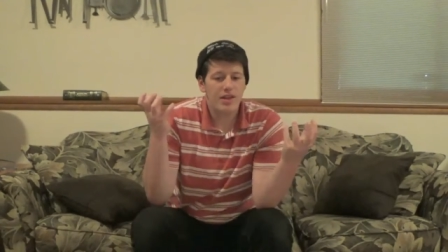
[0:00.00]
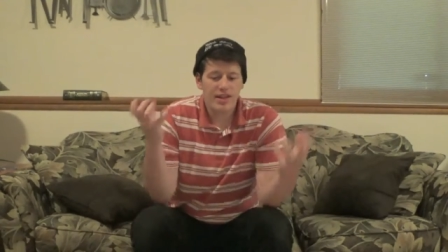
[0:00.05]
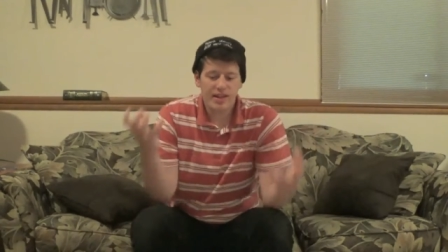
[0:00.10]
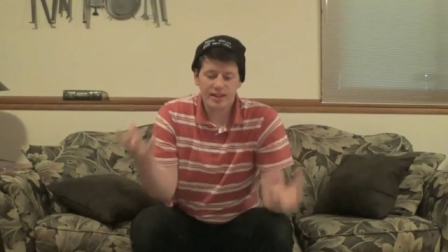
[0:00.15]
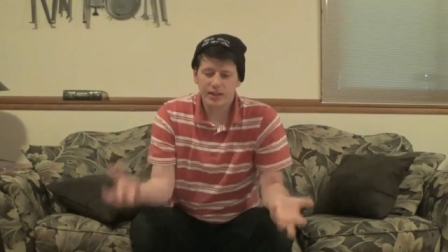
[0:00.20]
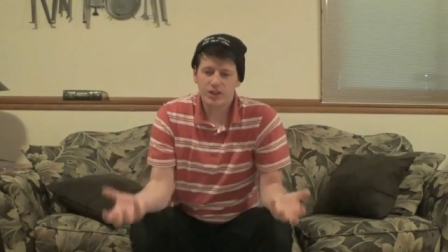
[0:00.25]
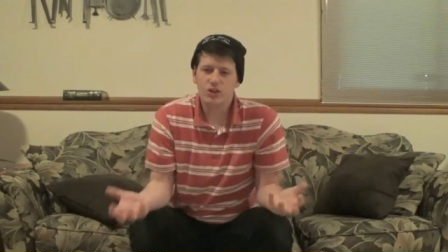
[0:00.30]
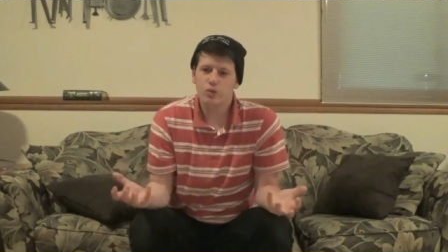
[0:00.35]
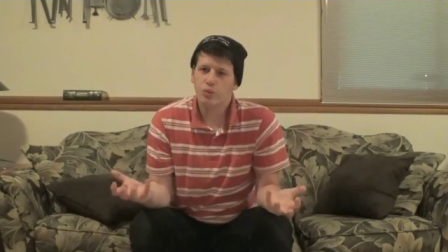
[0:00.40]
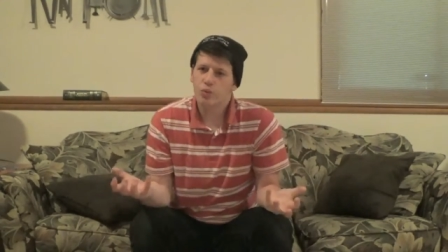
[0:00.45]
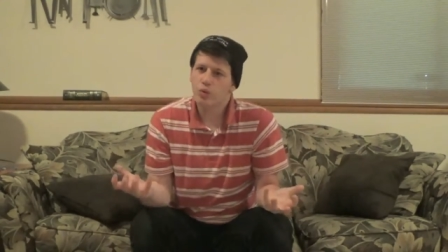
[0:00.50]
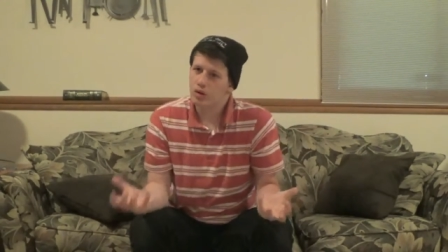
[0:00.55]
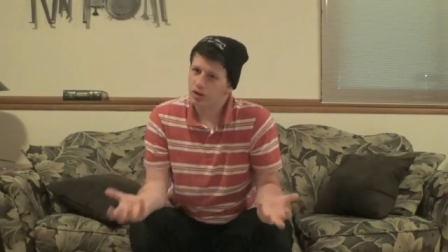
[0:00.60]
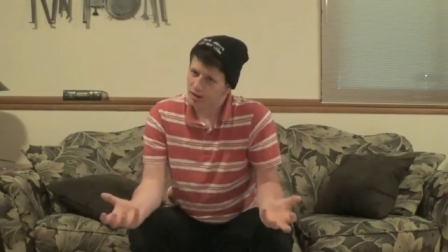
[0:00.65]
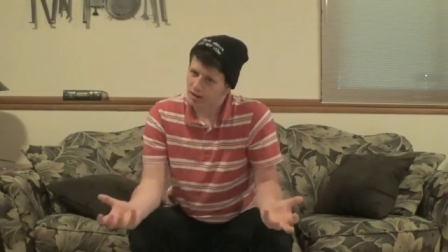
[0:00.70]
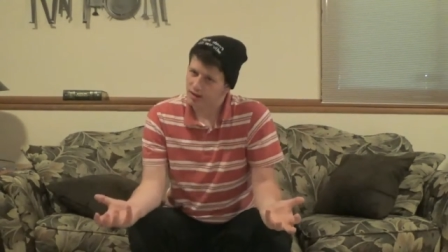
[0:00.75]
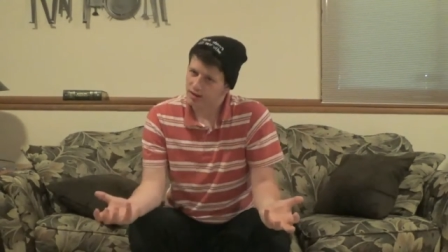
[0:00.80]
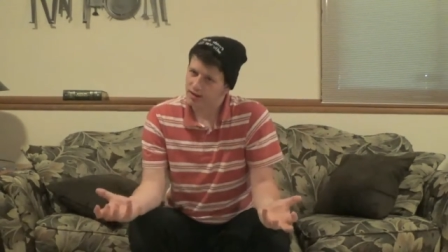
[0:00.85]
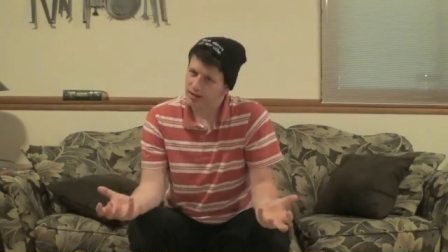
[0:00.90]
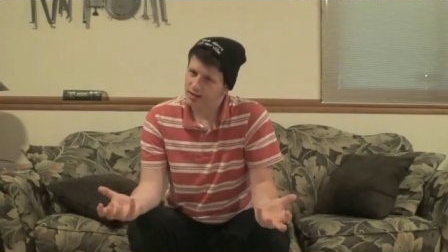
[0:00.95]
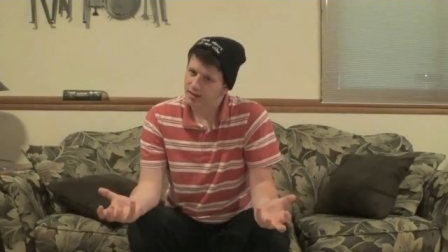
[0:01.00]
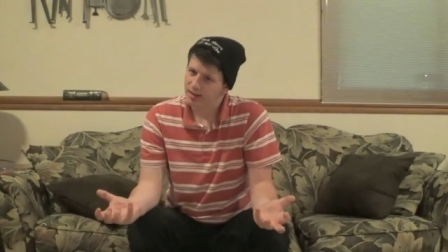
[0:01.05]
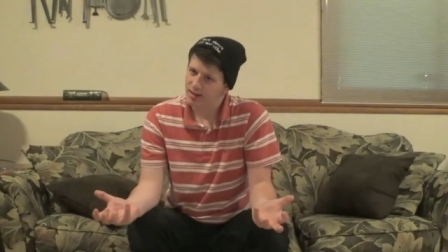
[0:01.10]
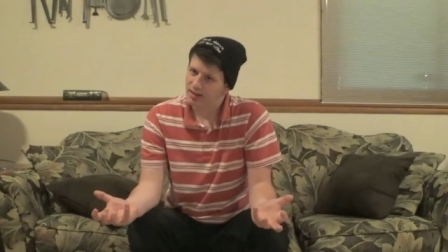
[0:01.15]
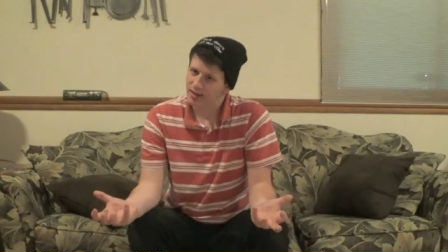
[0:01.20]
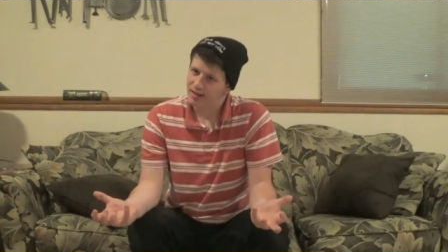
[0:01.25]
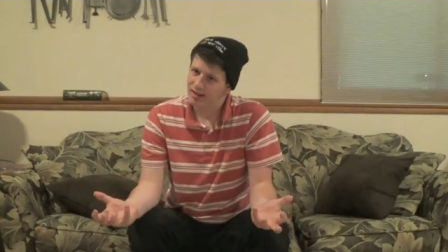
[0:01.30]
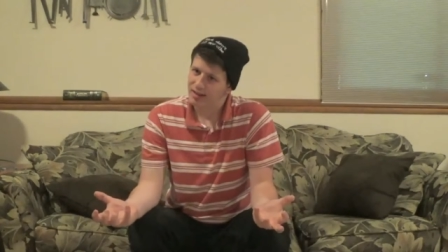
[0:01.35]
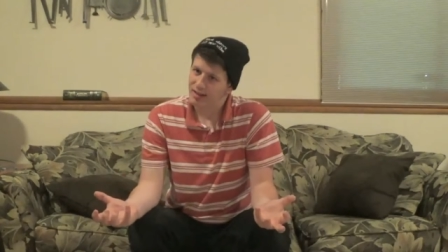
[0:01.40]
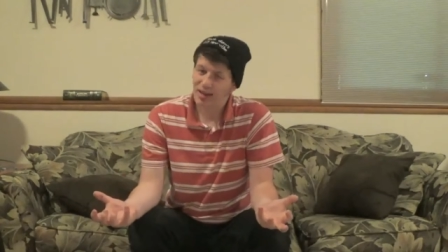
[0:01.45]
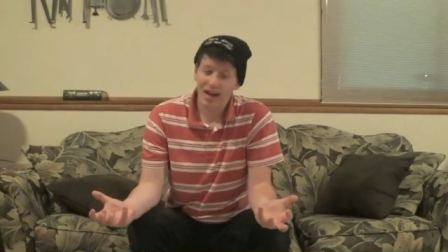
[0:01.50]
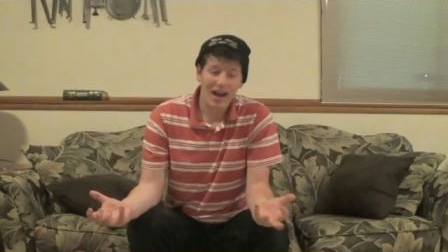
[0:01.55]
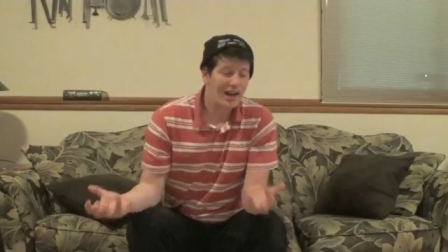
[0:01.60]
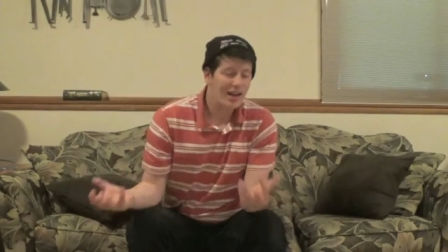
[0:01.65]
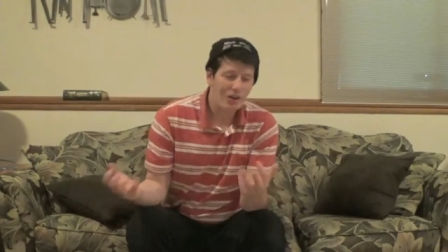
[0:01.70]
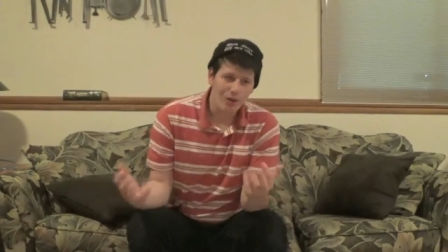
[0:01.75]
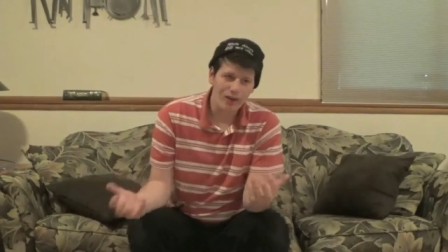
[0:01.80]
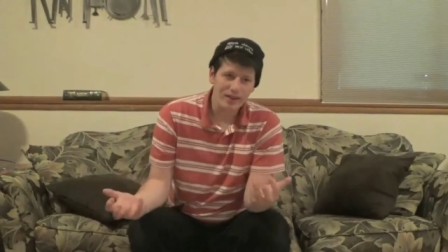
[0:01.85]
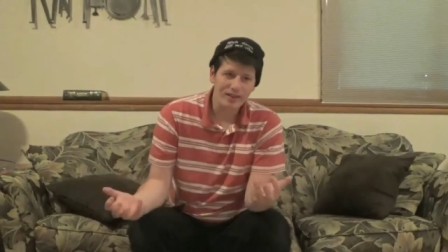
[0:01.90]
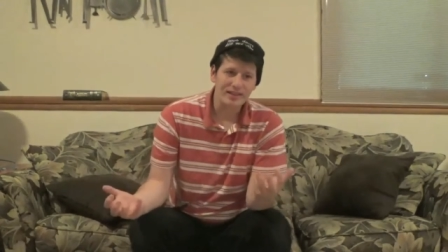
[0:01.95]
they just work. I
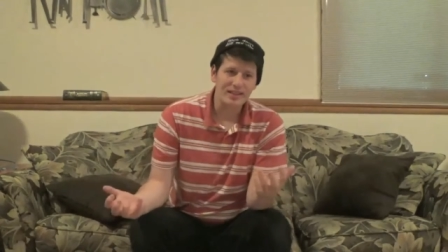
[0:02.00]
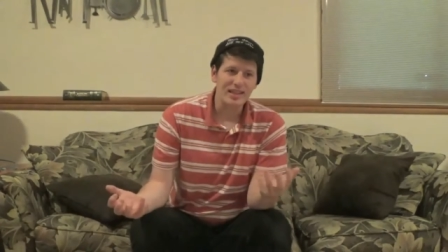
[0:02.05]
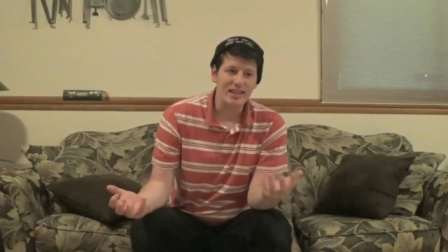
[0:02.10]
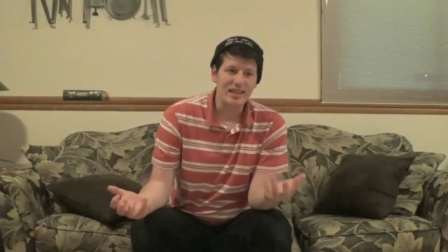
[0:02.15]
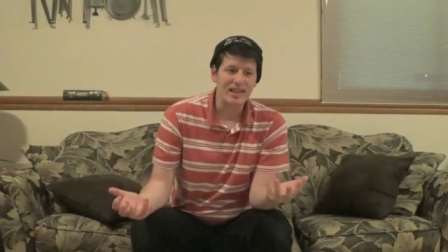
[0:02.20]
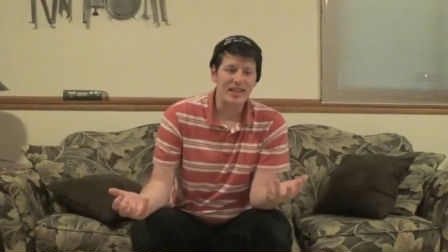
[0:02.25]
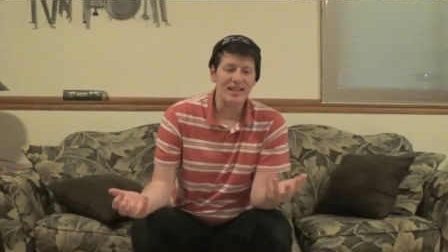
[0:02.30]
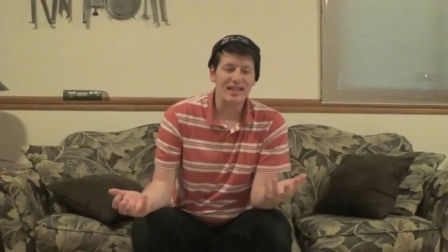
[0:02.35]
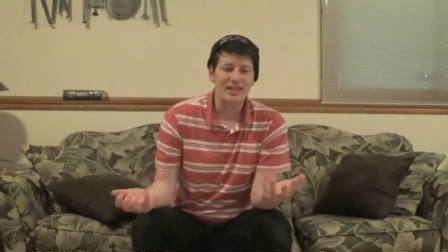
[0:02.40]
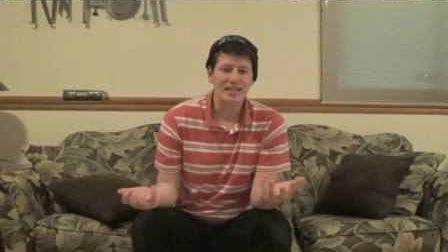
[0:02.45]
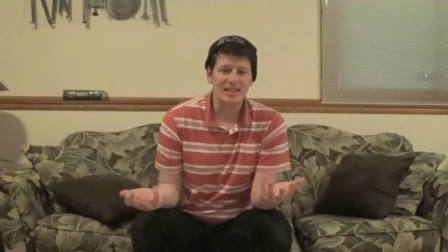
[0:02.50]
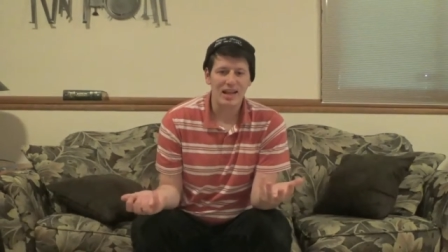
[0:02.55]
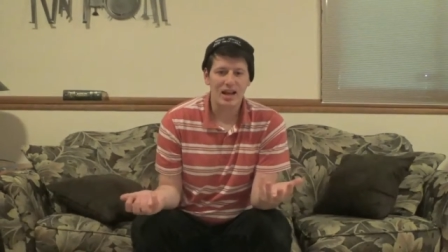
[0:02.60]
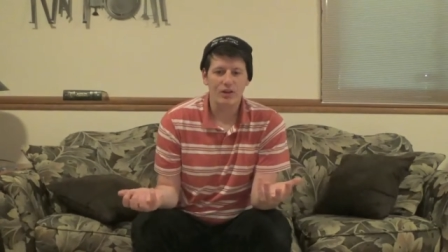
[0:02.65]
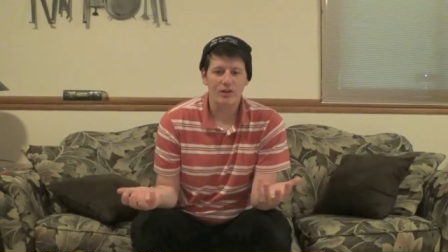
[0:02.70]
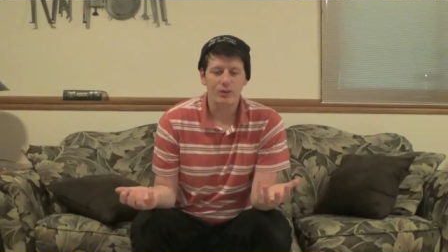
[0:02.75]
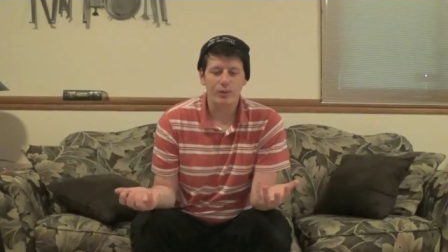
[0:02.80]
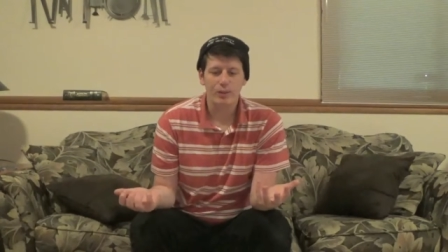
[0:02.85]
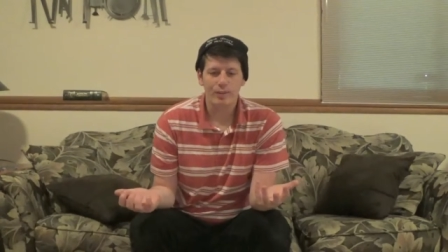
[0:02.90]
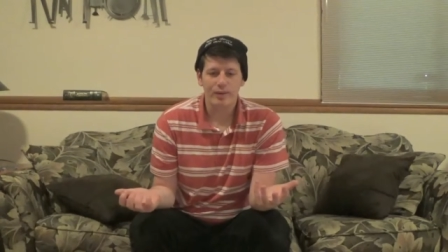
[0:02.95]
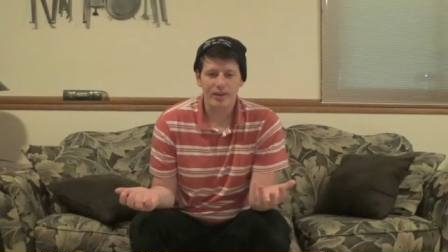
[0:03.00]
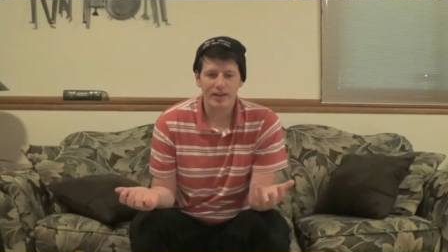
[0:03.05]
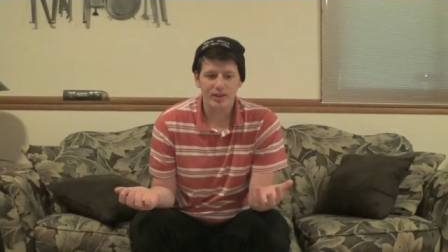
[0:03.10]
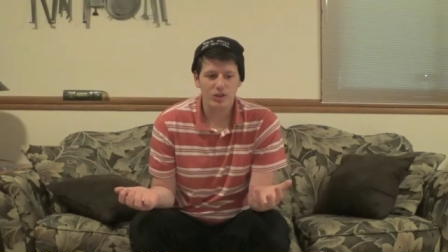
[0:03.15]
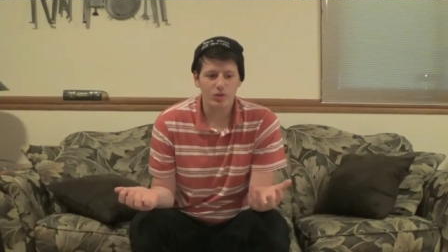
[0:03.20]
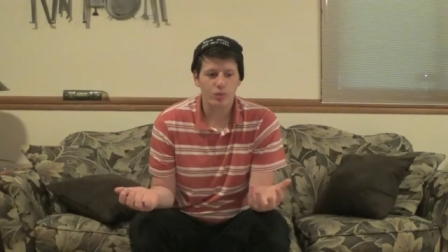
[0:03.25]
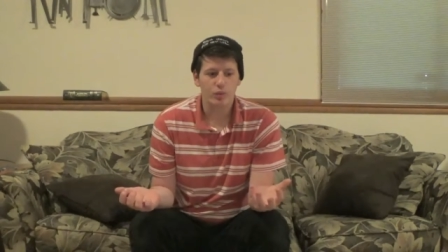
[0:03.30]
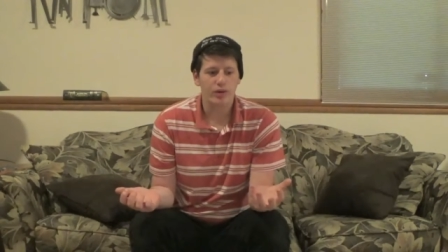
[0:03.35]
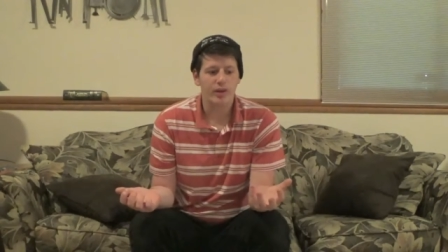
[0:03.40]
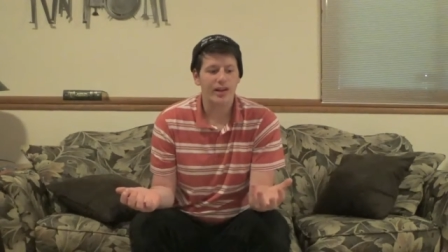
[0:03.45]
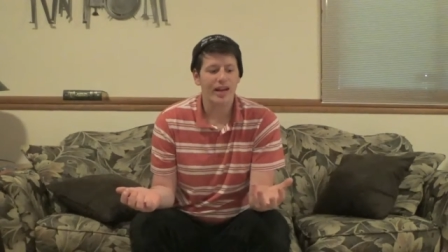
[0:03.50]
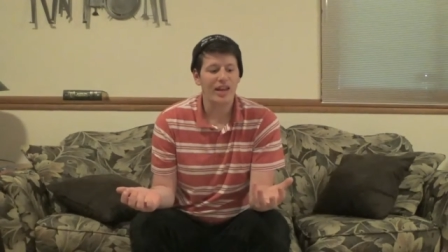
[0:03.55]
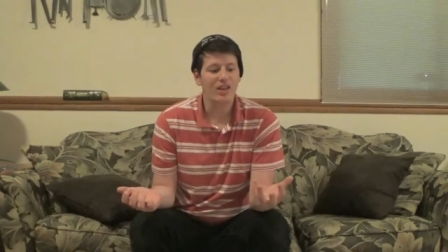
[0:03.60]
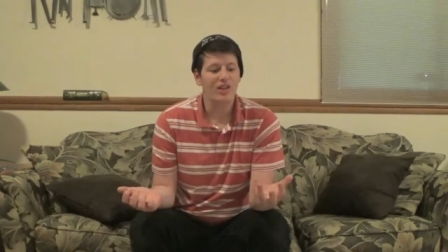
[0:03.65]
know it sounds weird, but they just work.